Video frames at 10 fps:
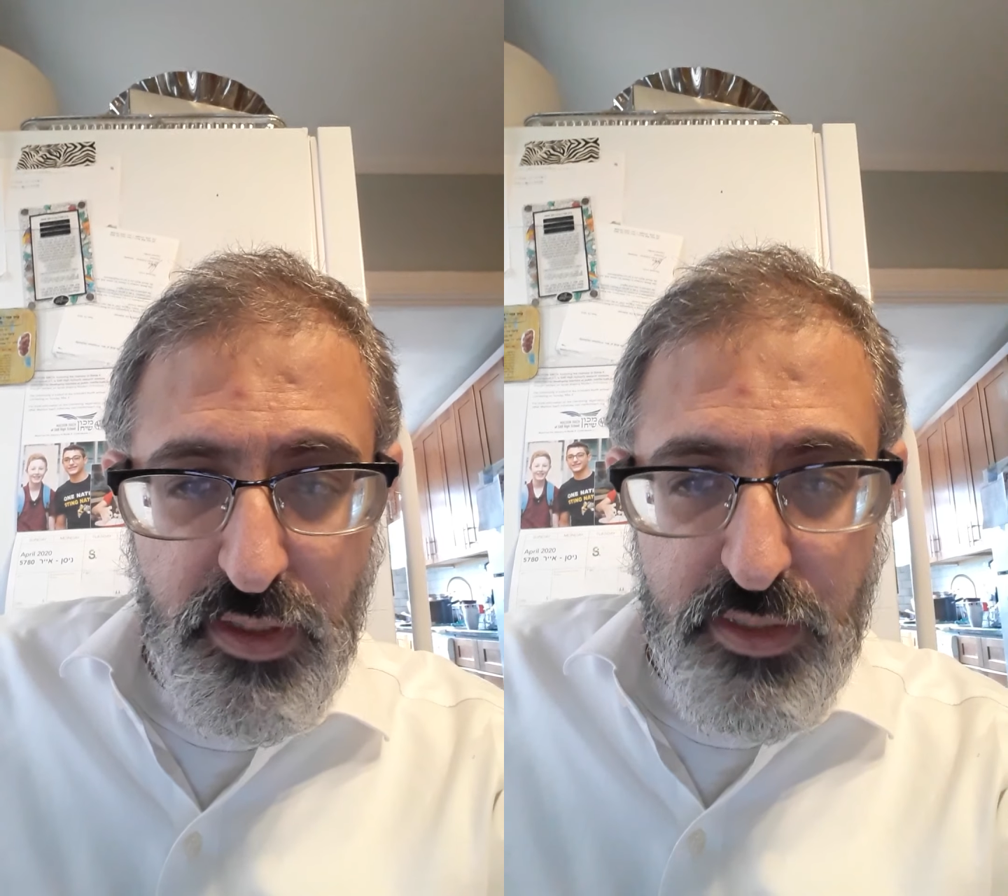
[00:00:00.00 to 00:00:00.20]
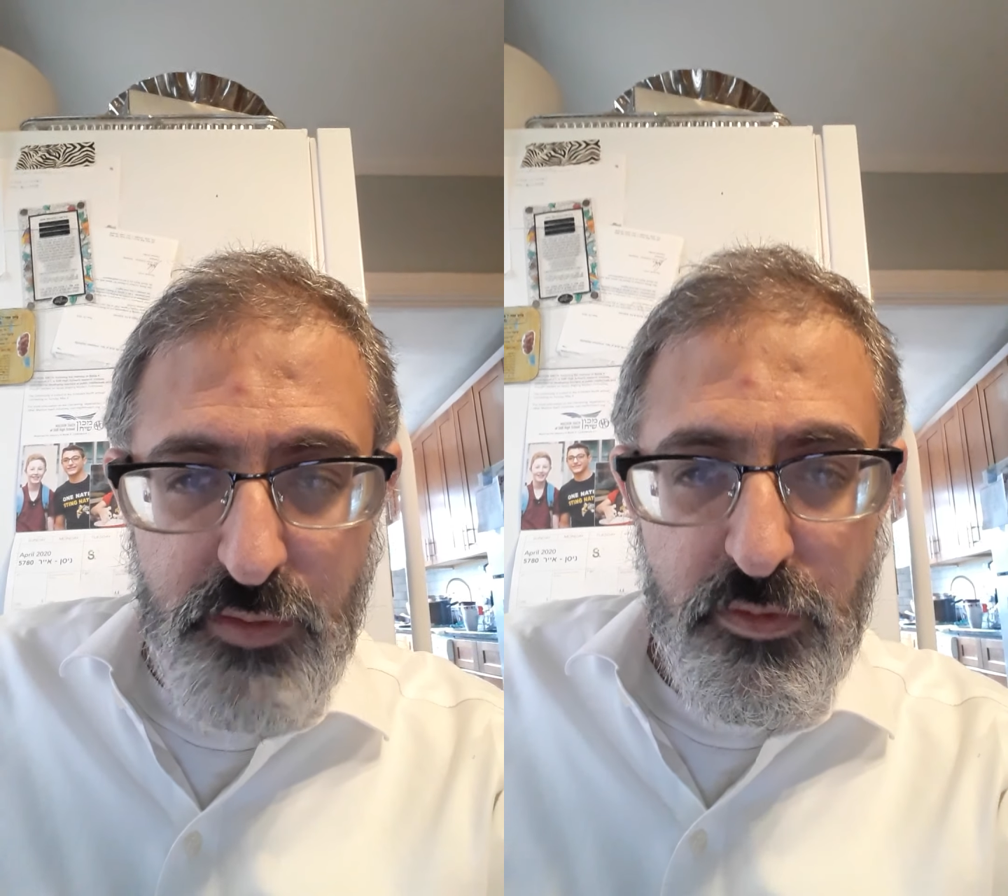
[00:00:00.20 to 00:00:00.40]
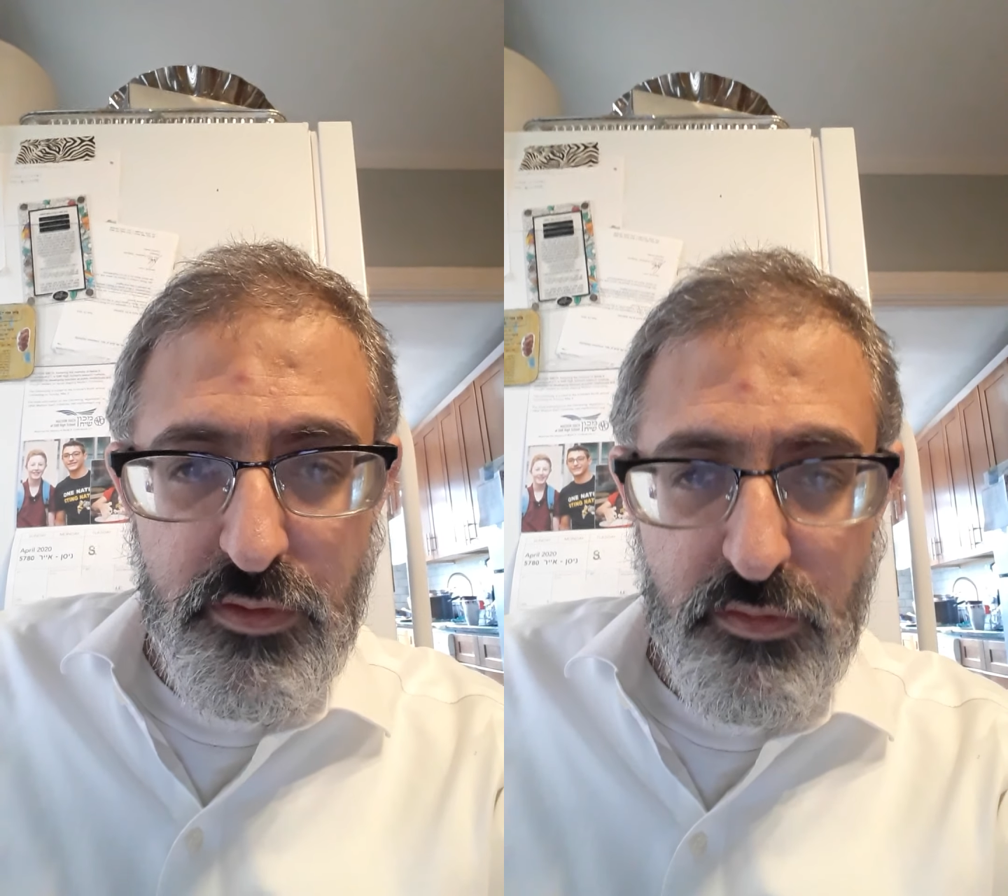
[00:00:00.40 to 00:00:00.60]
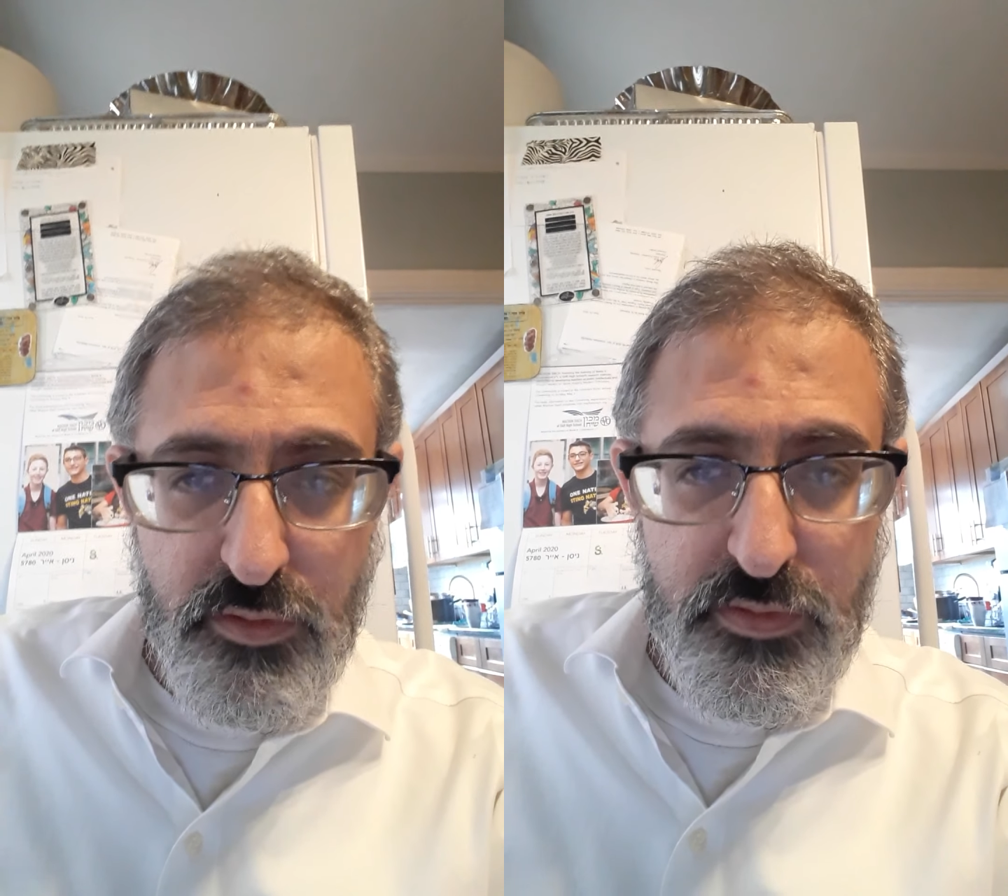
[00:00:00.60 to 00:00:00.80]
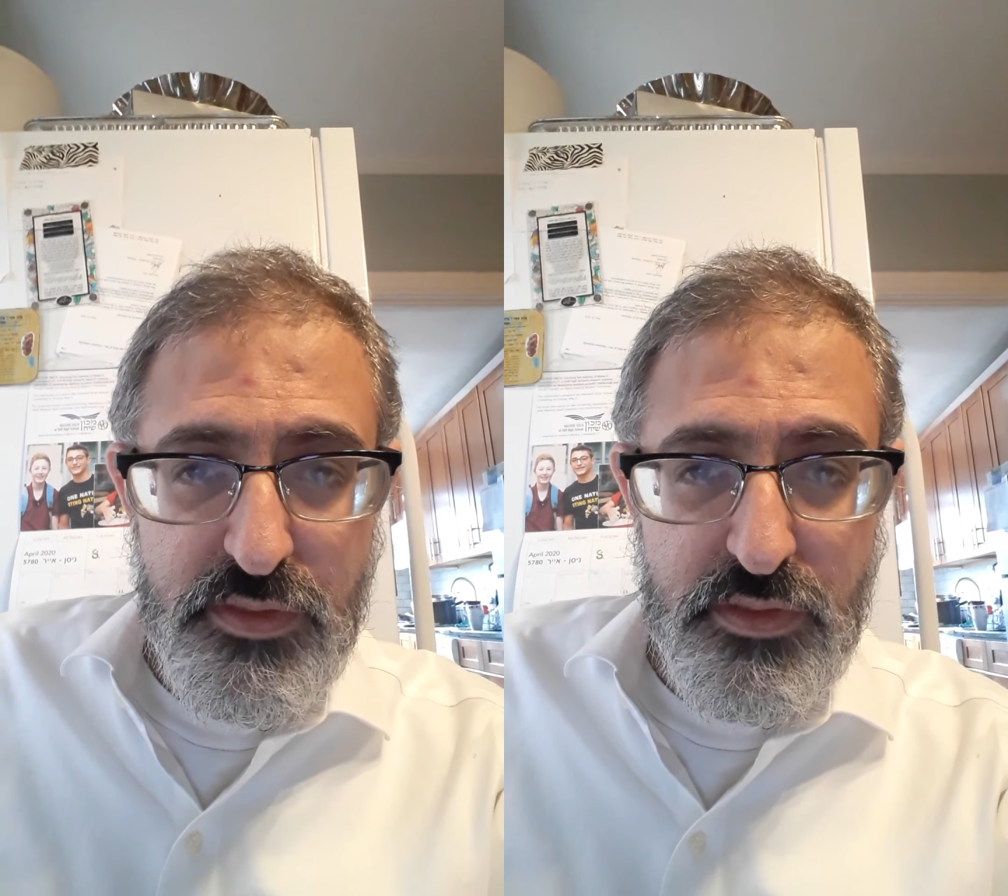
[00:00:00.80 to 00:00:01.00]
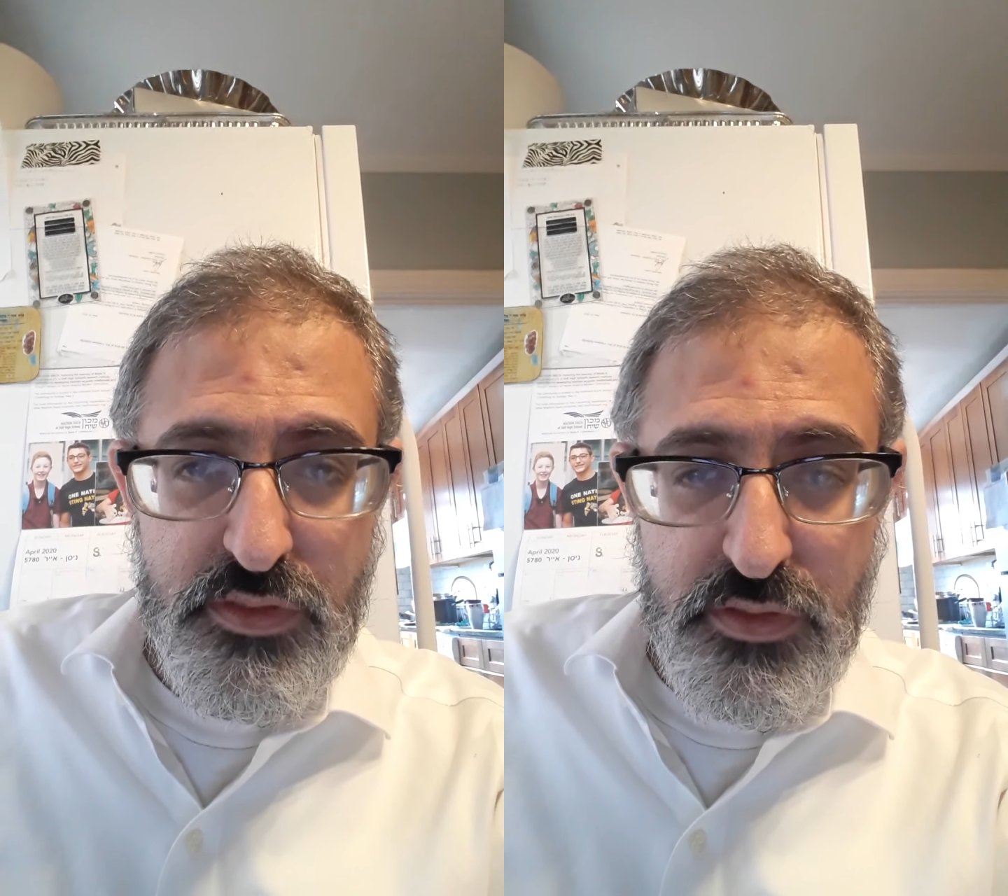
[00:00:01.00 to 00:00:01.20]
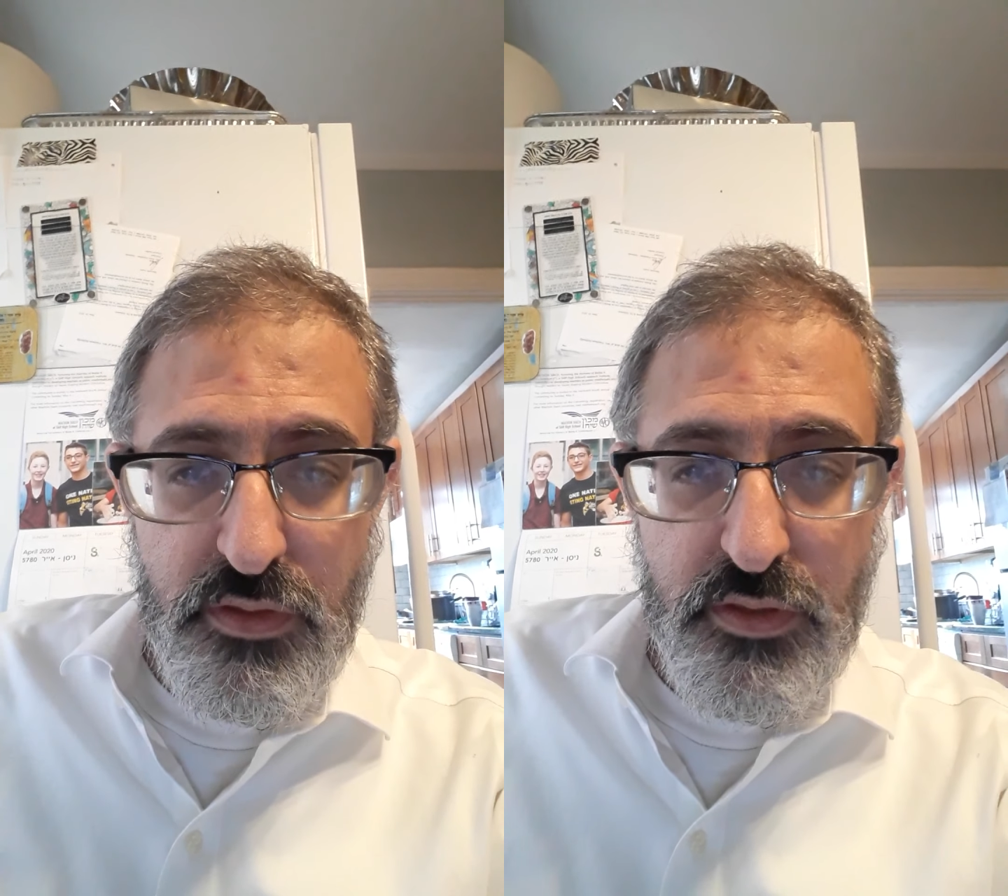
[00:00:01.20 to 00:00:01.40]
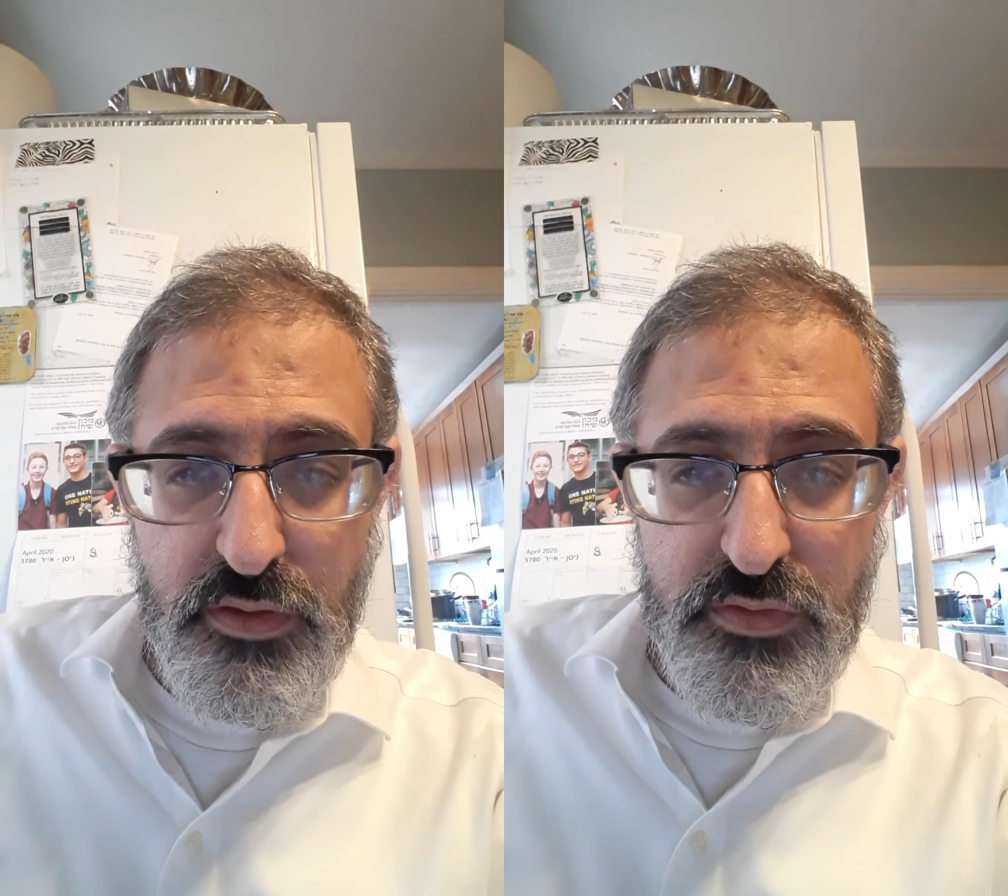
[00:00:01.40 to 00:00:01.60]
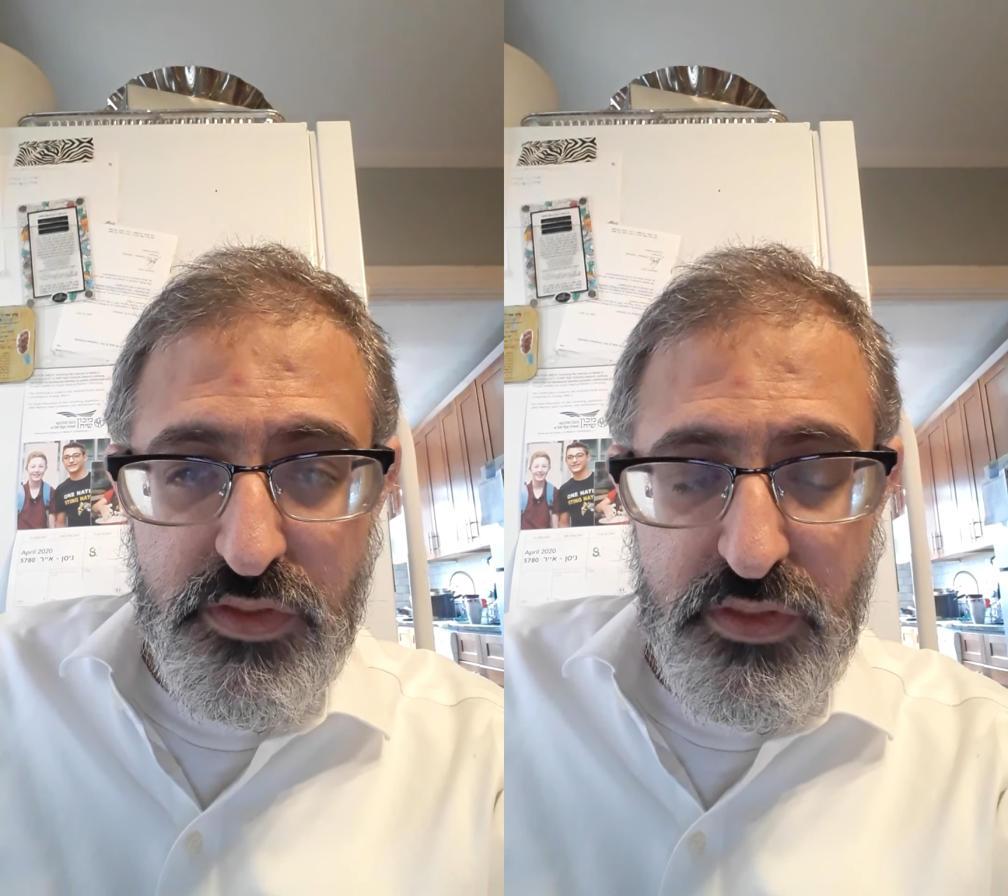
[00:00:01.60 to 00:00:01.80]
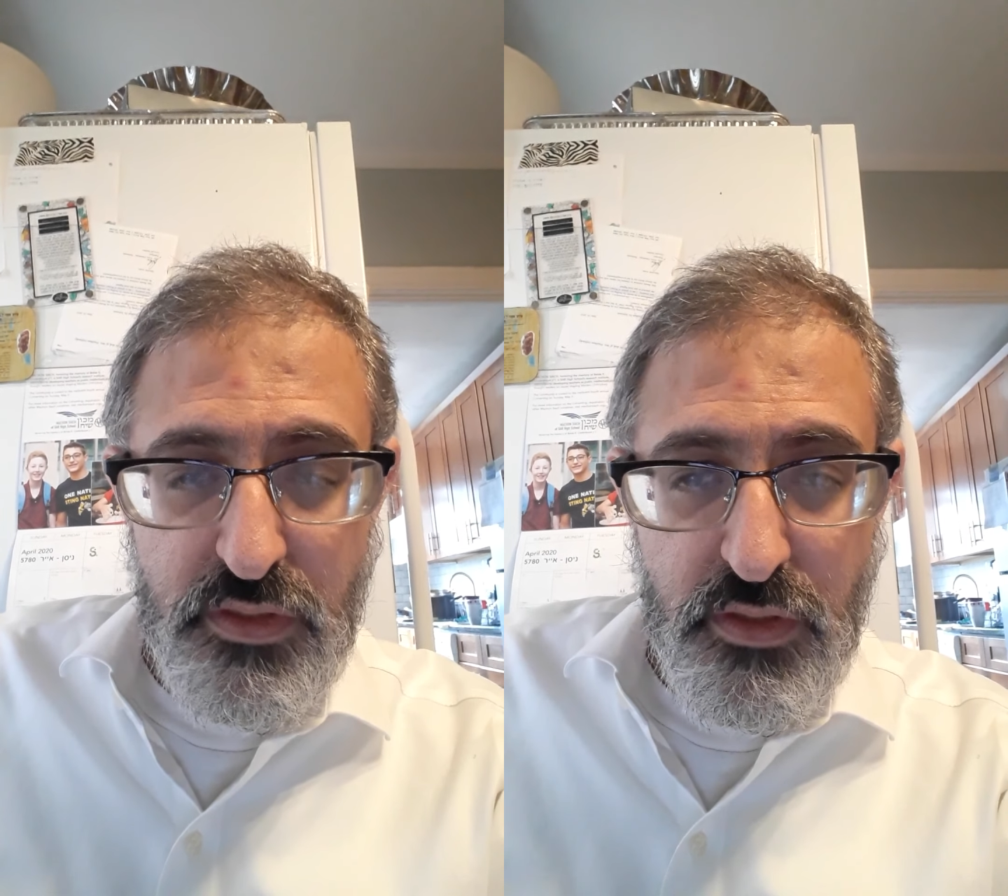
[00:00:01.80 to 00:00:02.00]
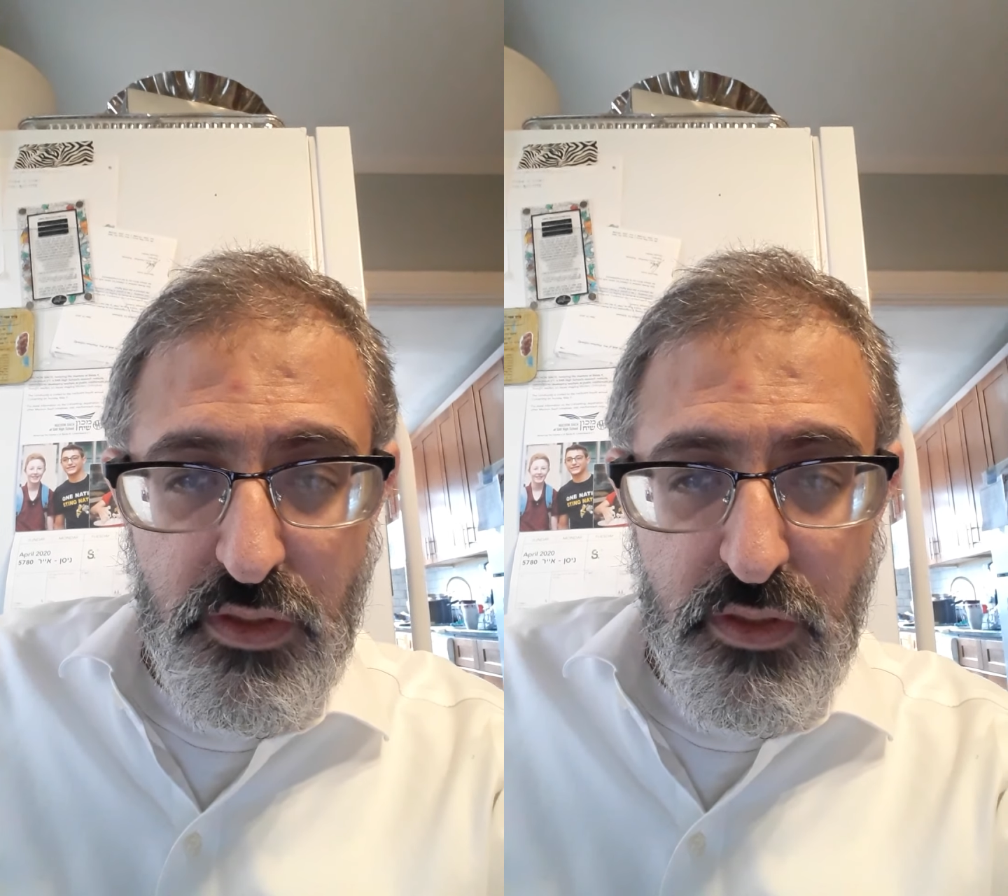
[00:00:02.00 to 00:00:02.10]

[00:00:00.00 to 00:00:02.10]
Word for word: Anyone who learns the Sugyos